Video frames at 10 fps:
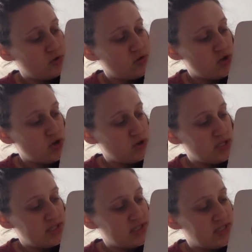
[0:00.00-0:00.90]
So,
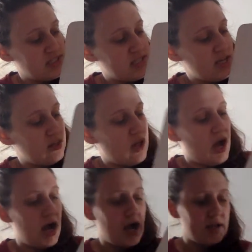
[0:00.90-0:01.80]
since it's still
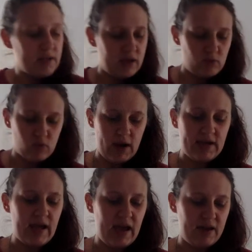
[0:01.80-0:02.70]
on and
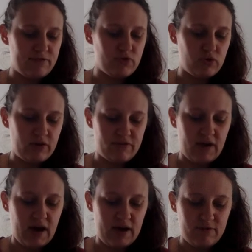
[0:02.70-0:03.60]
right after the
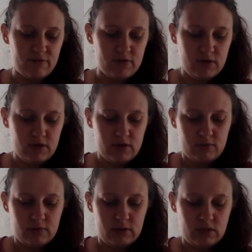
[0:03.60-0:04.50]
5,
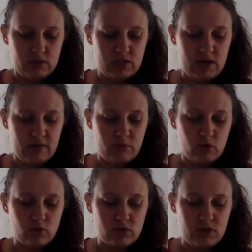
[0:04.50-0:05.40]
because time
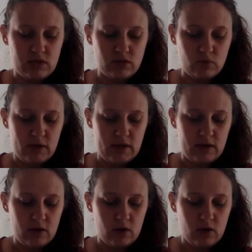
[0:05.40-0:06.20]
goes this way.